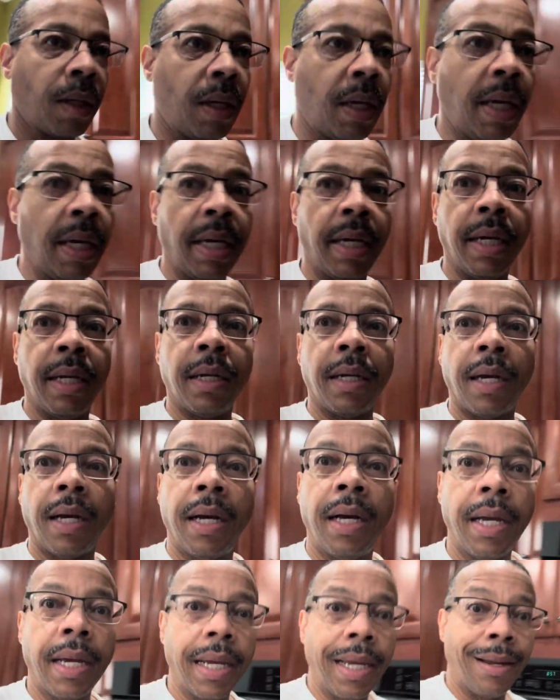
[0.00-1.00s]
And
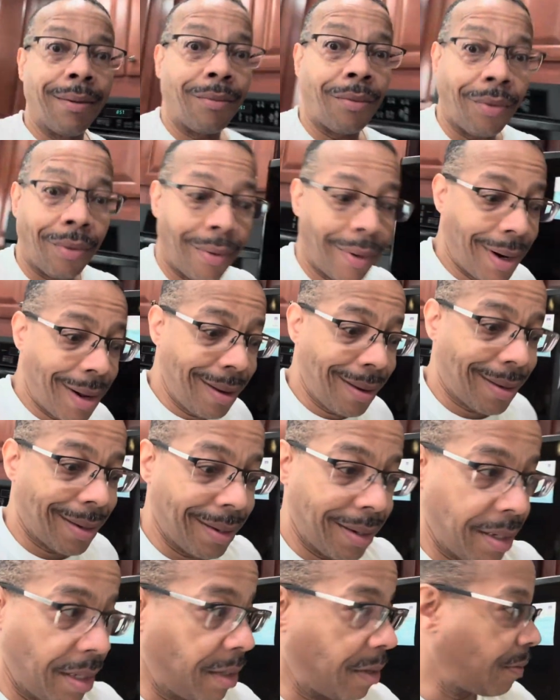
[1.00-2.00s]
I am
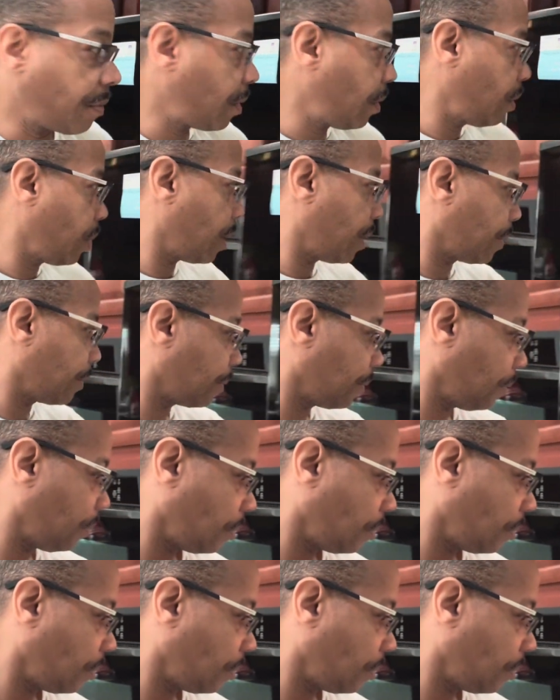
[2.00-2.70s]
rocking and rolling.